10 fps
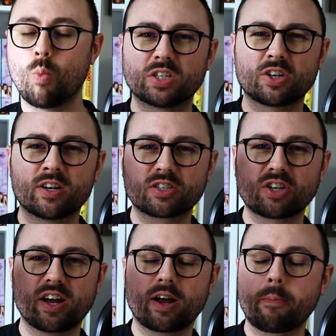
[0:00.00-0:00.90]
It's
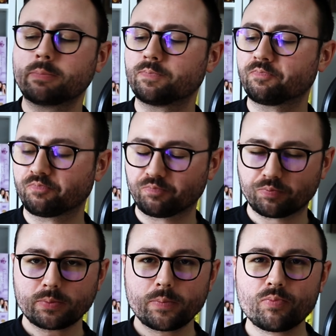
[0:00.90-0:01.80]
unexciting.
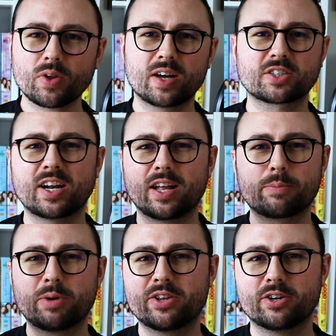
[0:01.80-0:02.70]
It's kind of
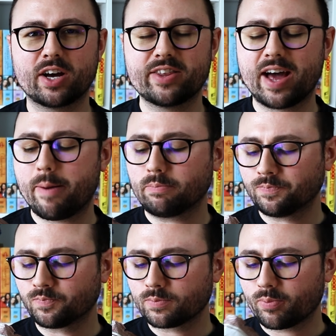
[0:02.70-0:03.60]
like been there, done that.
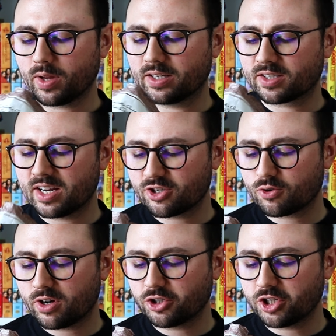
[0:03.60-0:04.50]
It's nice and
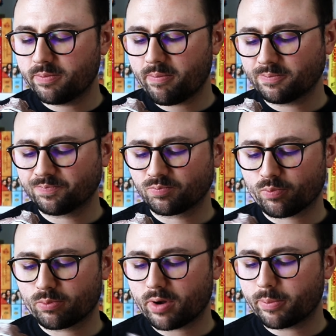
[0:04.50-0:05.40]
crunchy.
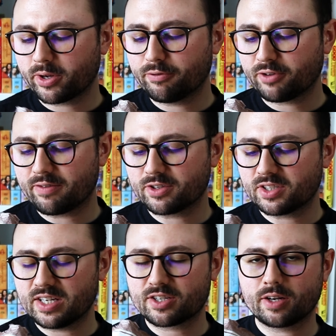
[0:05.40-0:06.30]
Barbecue flavor's
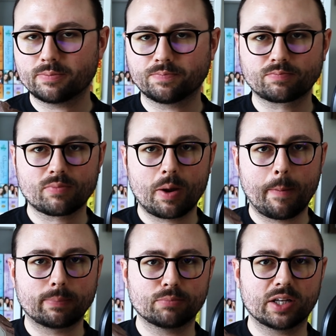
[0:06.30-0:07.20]
decent.
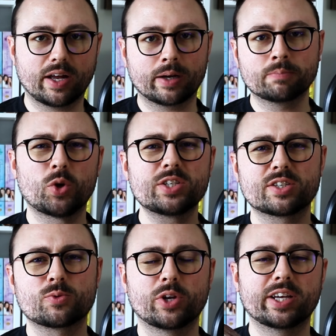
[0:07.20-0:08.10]
But like, what is
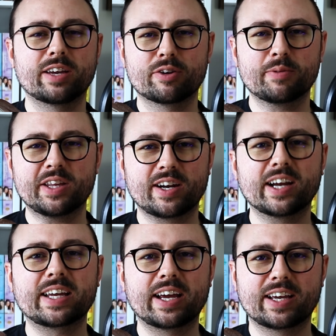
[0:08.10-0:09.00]
this really giving me that I
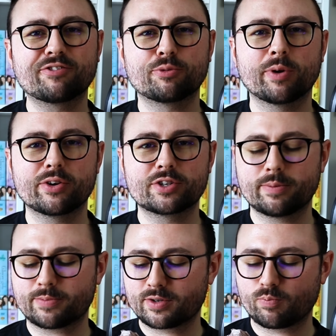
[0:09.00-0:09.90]
can't get from other
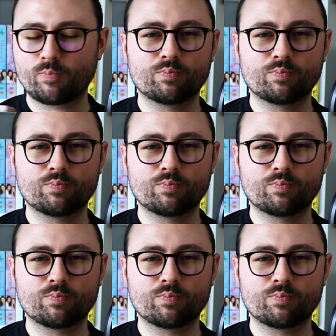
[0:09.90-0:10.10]
chips?